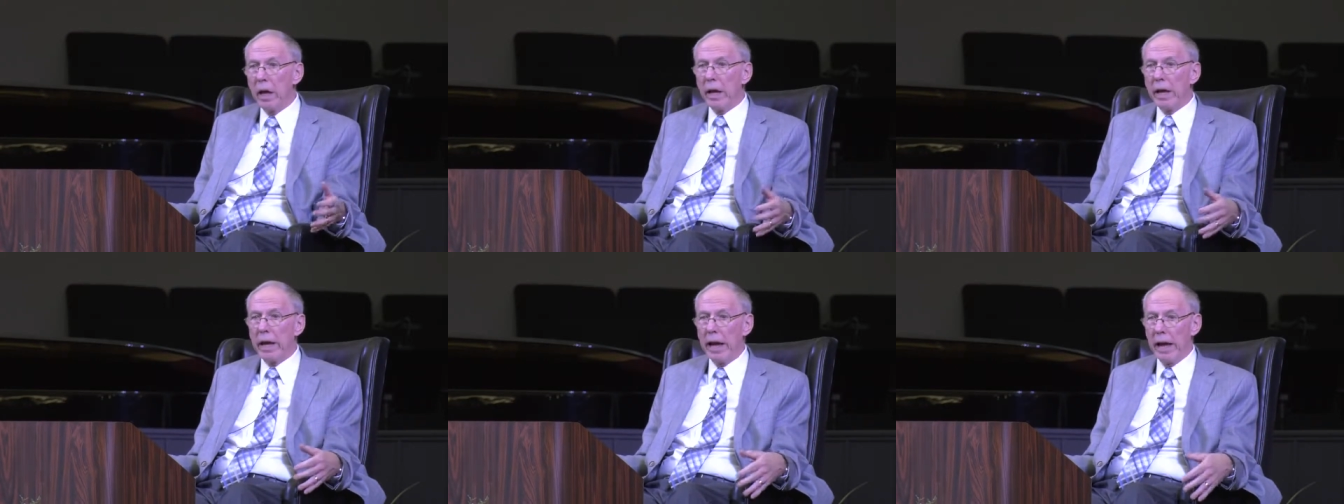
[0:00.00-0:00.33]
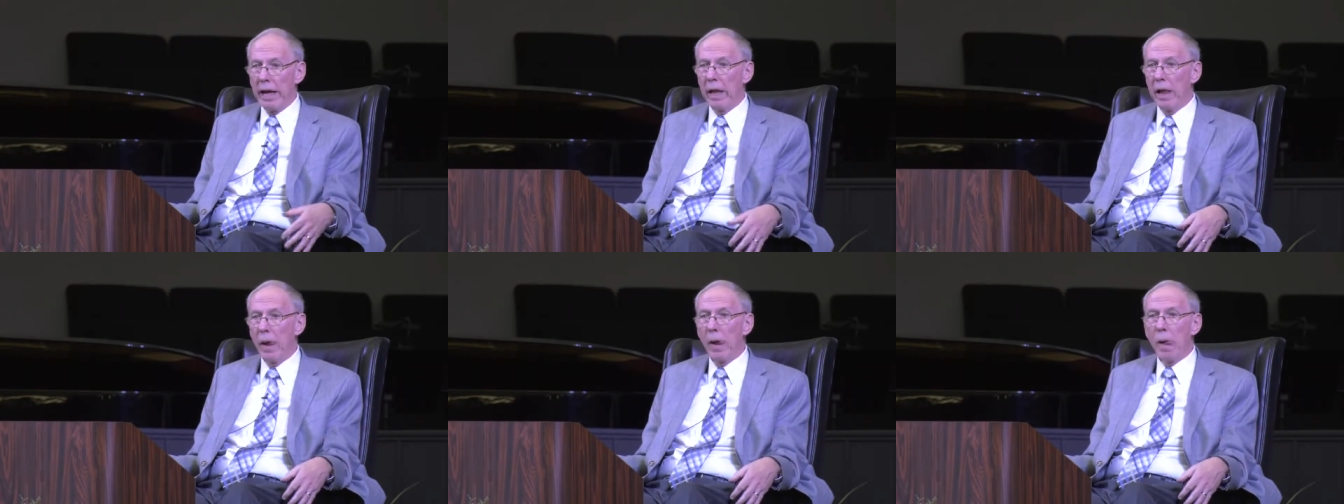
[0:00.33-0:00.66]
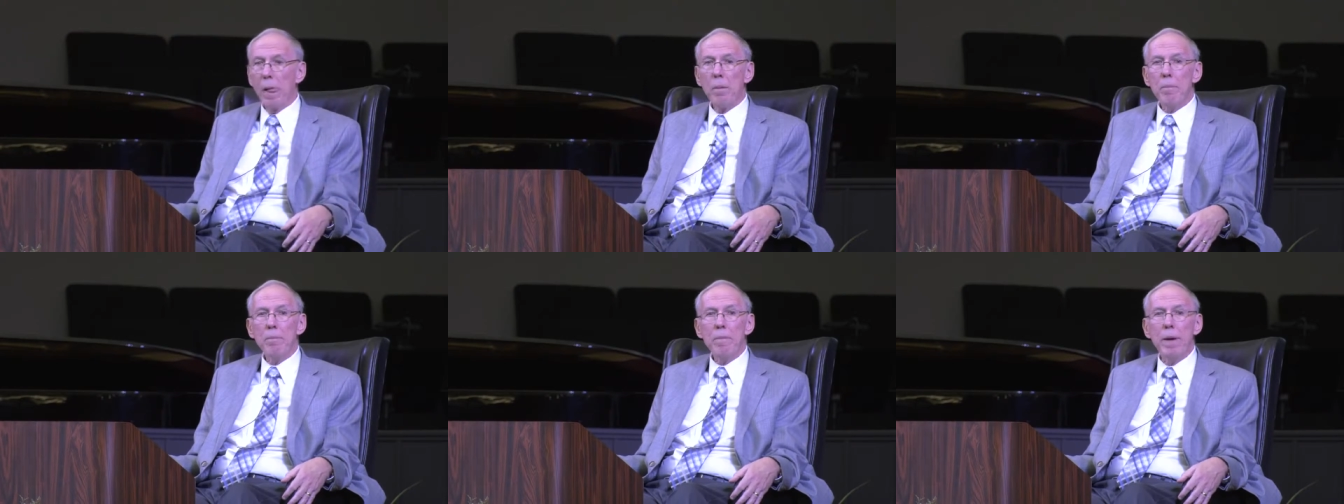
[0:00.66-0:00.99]
Okay,
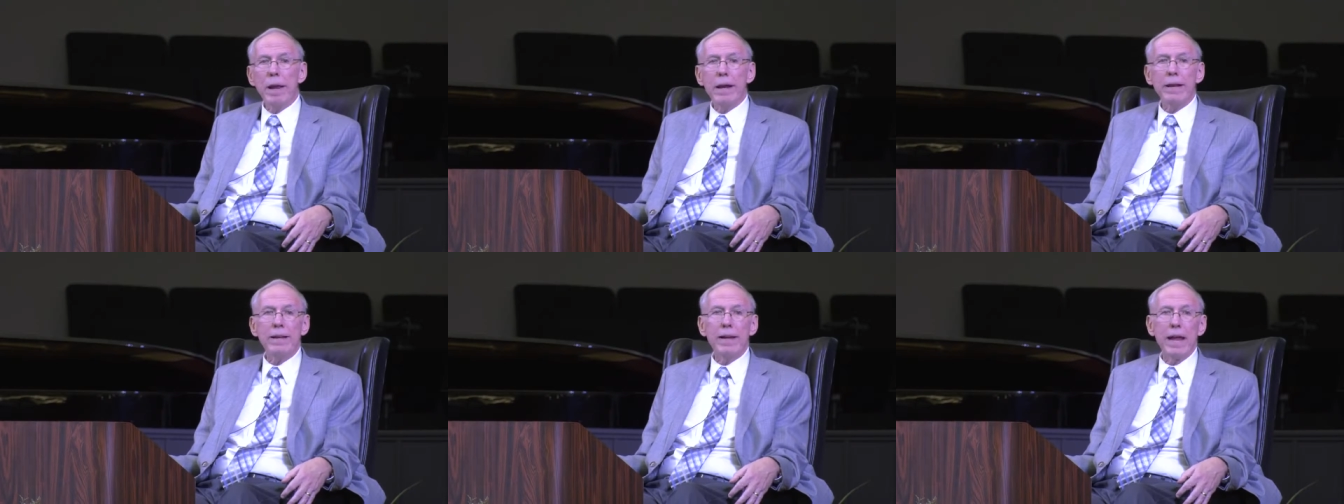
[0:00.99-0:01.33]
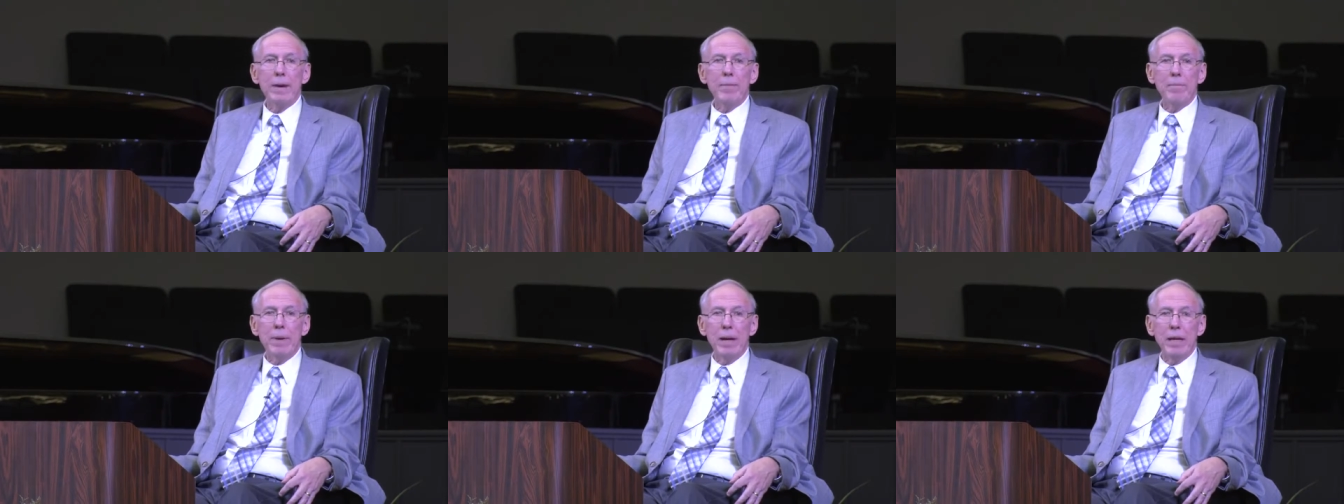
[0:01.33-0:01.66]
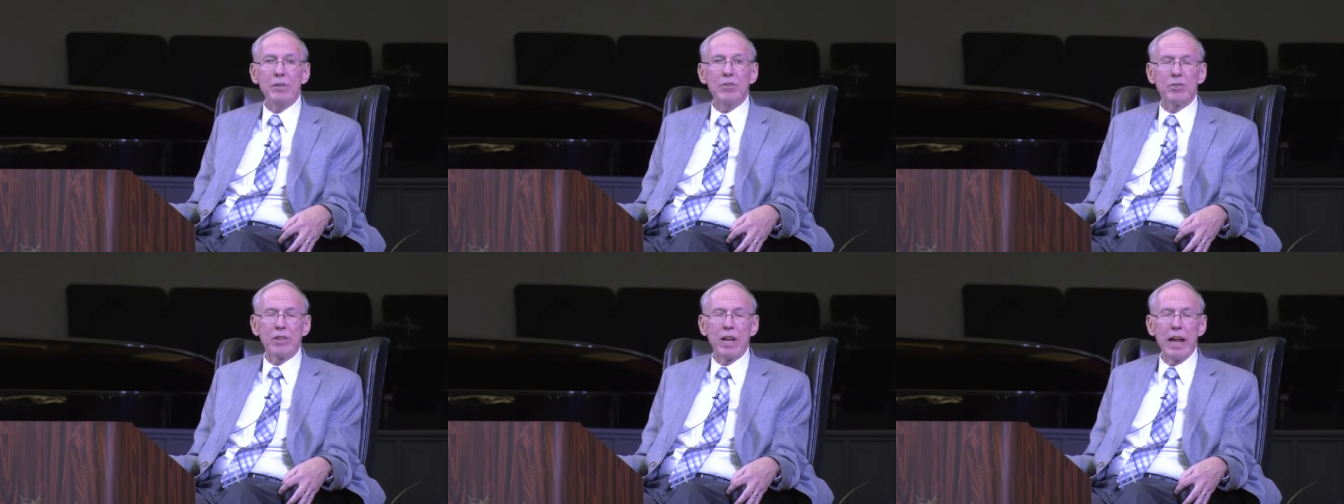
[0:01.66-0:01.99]
meditate
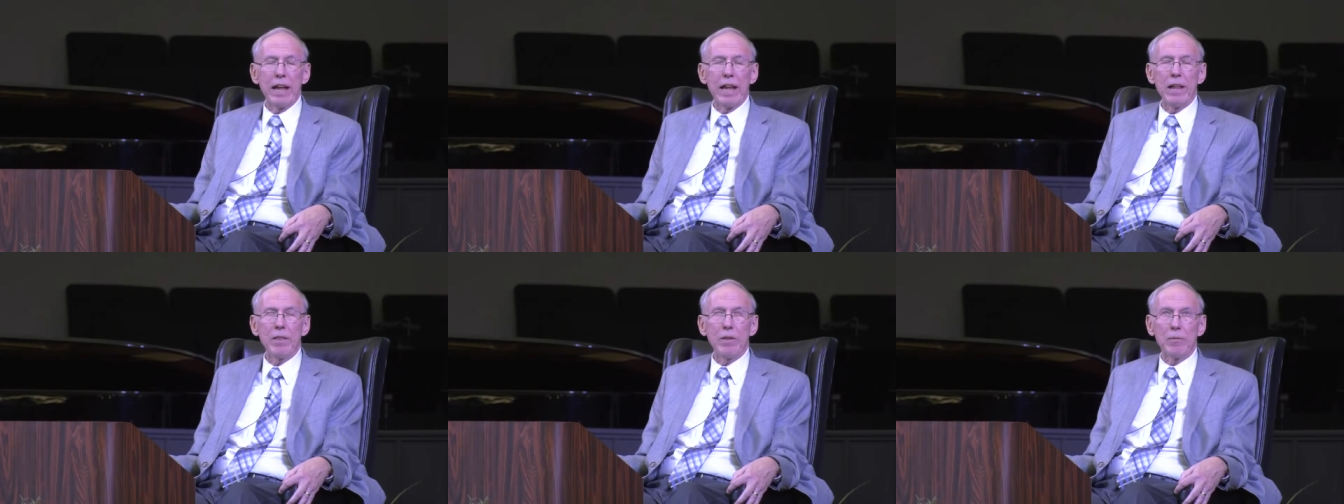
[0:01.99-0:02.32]
means taking